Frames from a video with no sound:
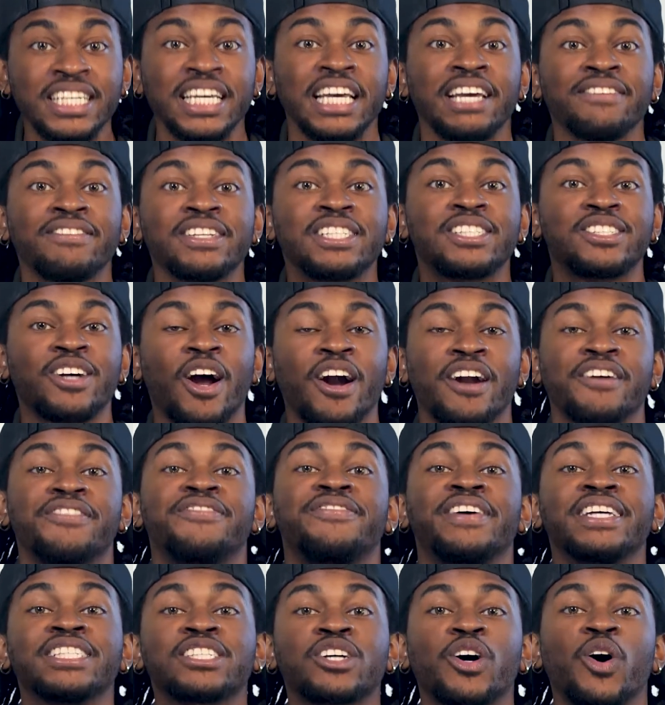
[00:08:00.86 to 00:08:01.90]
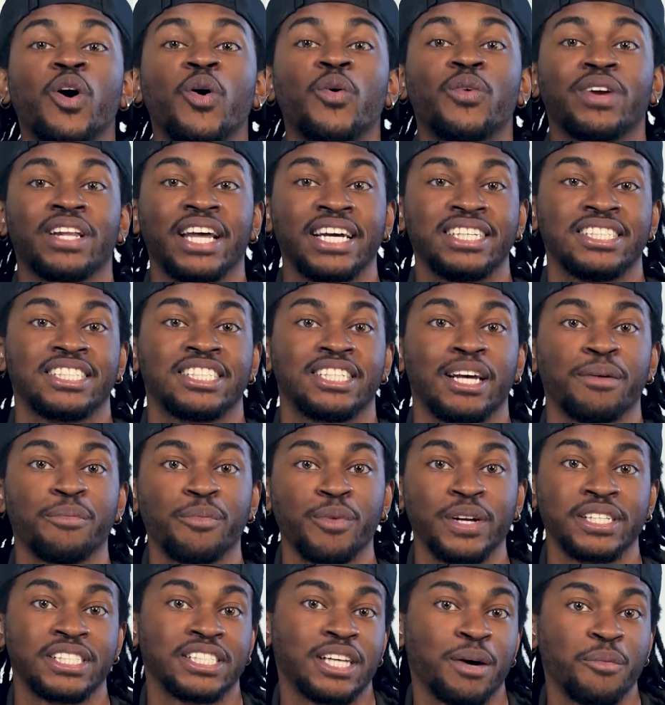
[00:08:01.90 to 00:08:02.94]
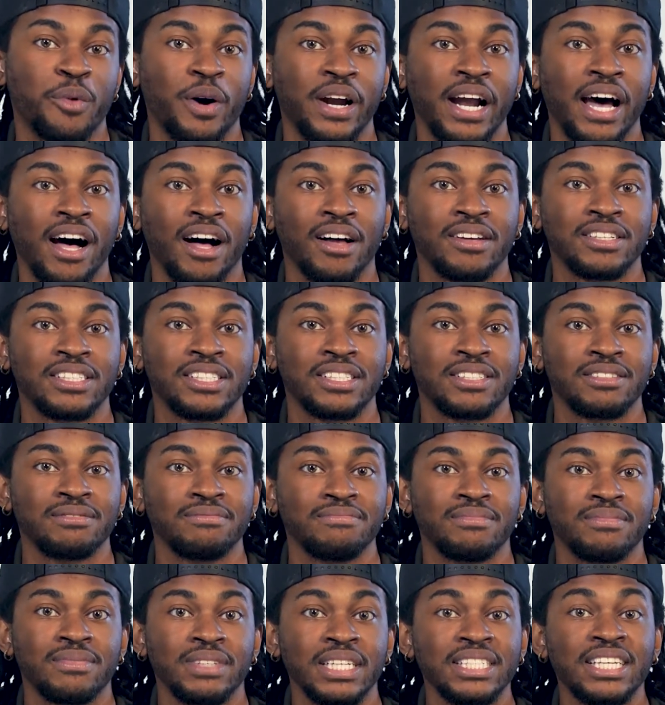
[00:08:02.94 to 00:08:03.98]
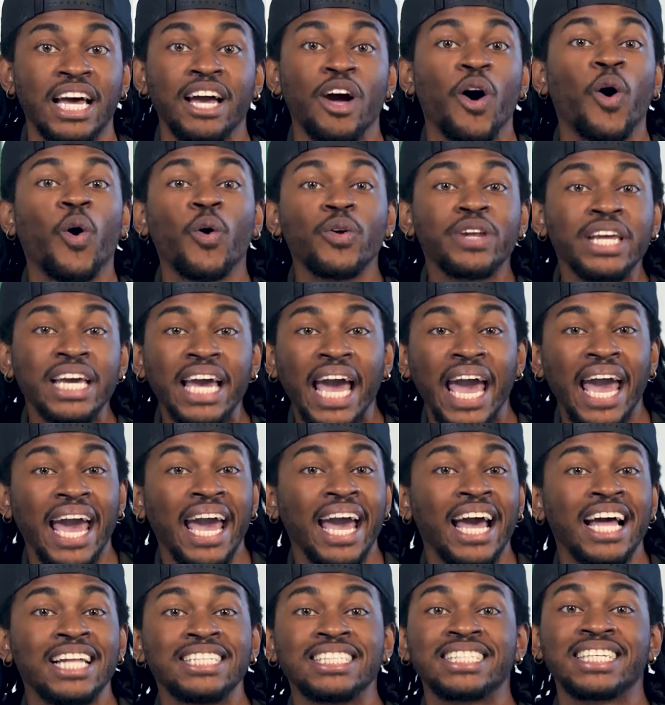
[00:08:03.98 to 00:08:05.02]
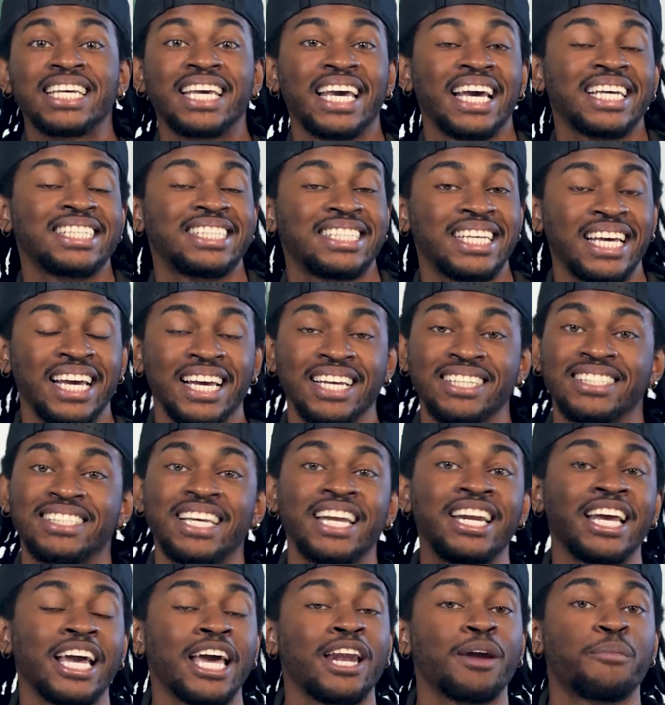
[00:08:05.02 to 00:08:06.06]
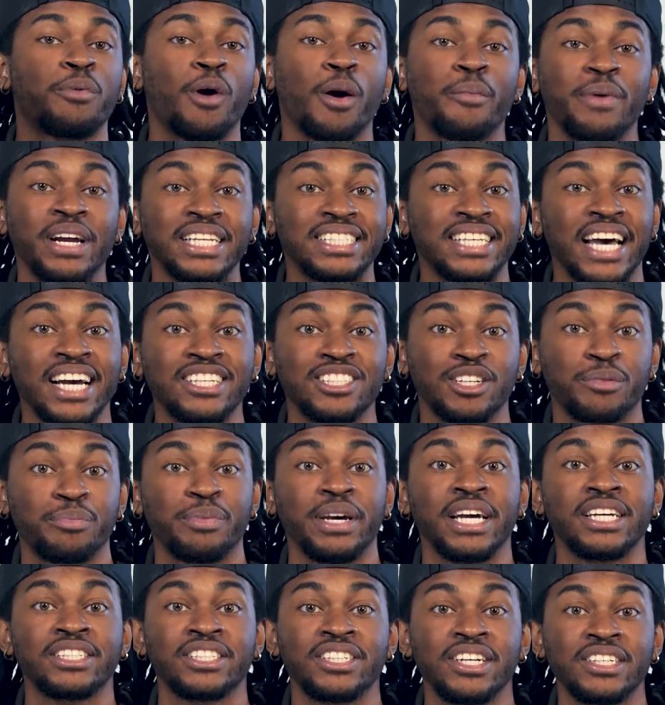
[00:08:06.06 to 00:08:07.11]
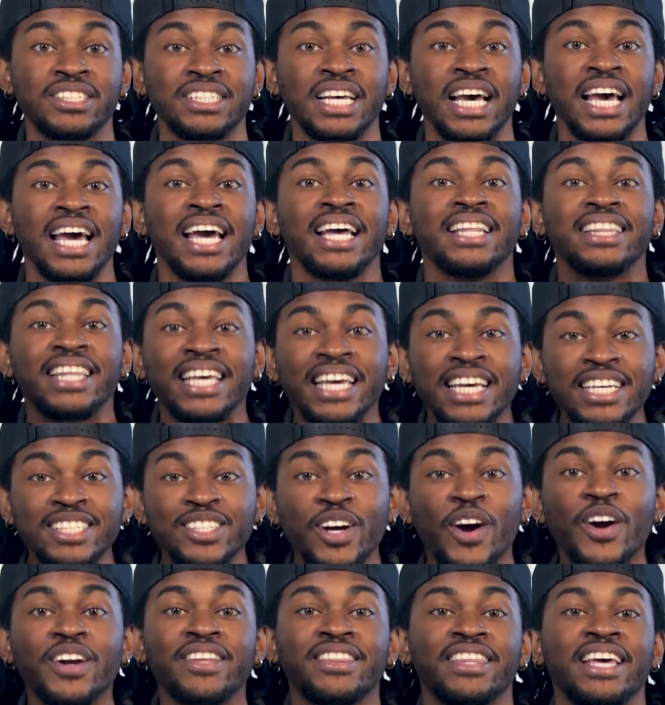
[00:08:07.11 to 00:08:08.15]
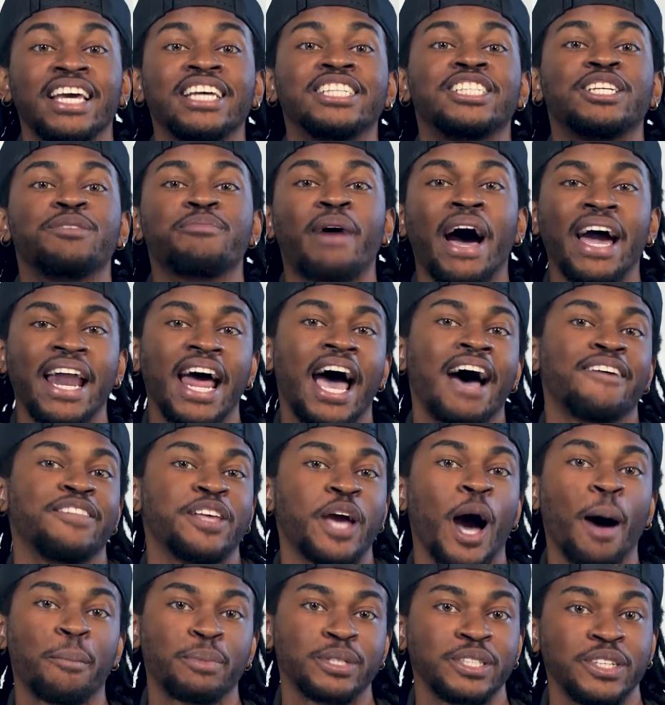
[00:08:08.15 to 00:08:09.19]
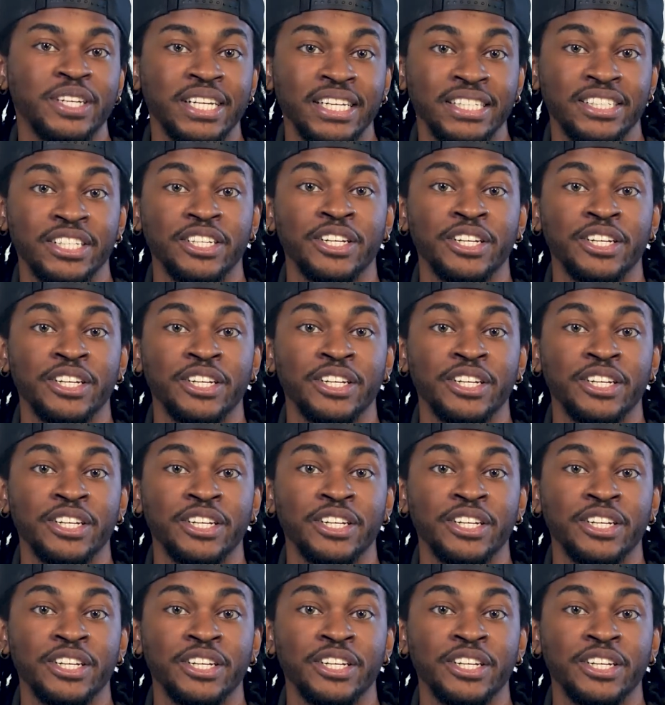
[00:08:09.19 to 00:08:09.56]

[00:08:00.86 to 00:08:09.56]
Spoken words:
to even start a physical relationship with someone else. Things like holding hands, kissing, sending inappropriate texts or pictures. These are things you might have the opportunity to